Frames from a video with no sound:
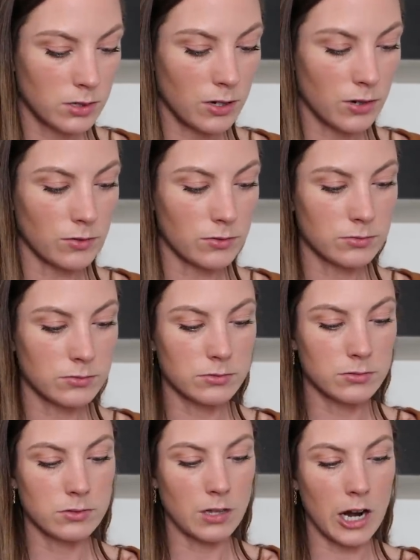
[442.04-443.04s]
Oh, I
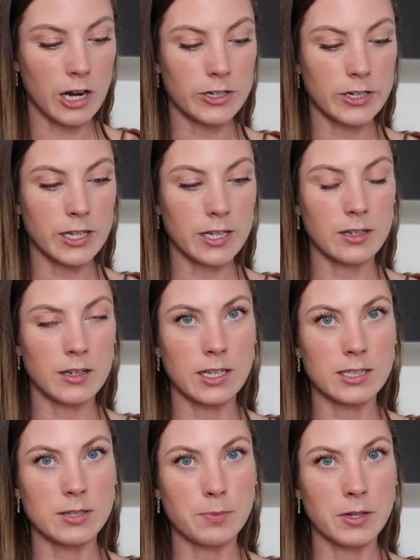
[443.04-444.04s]
already,
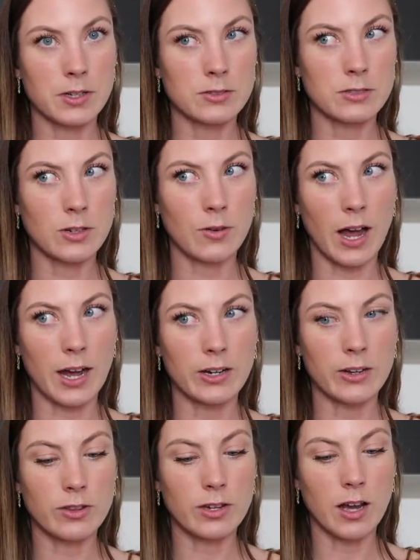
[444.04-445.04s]
it spilled, so I
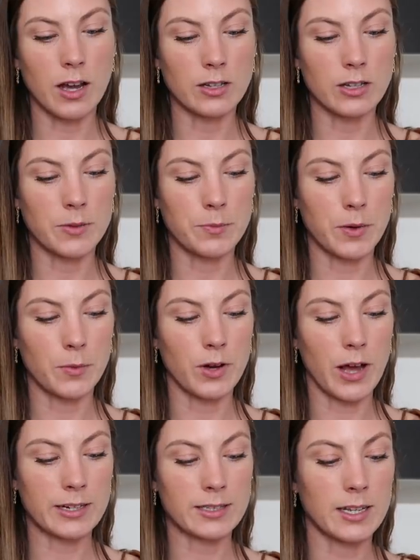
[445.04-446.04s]
know the color, but
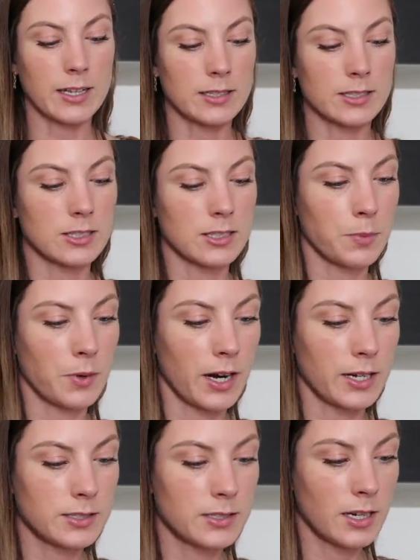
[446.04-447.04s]
we'll act like it's a
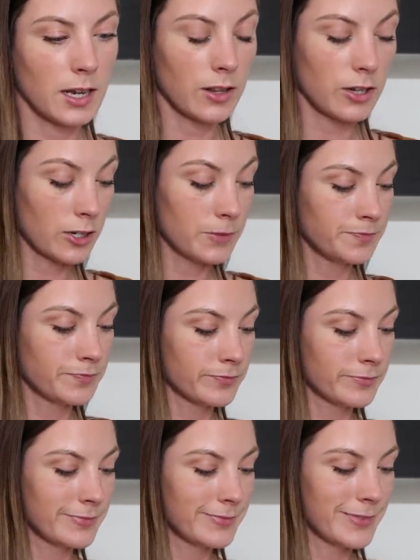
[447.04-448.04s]
surprise together.
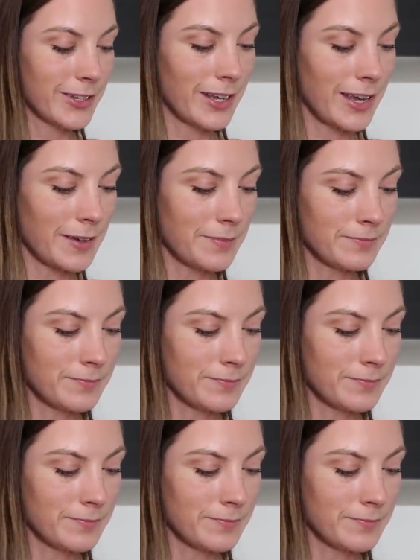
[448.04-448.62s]
Okay.